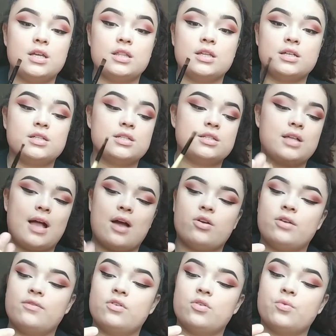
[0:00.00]
This is, I don't
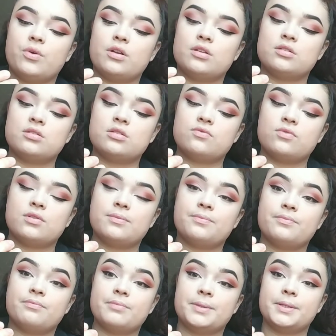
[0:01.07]
even know where this is from,
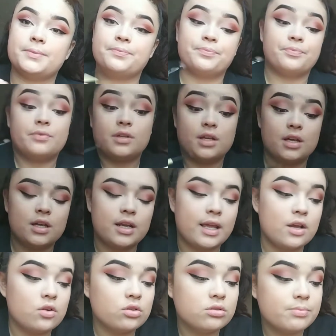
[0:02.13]
but an
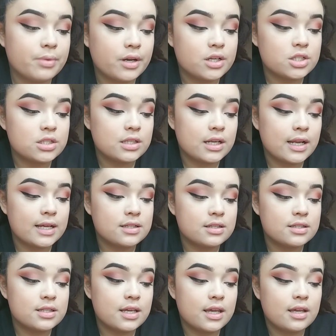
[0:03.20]
angled brush, and I like to
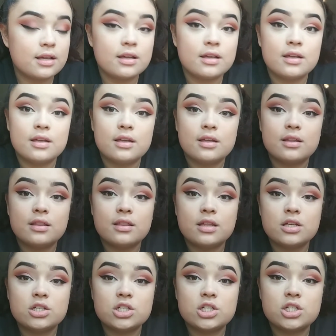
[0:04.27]
take this
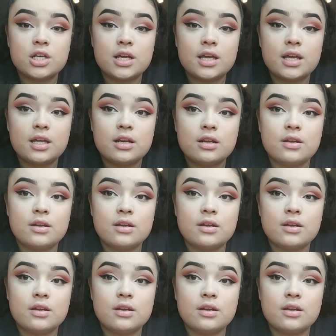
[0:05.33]
shade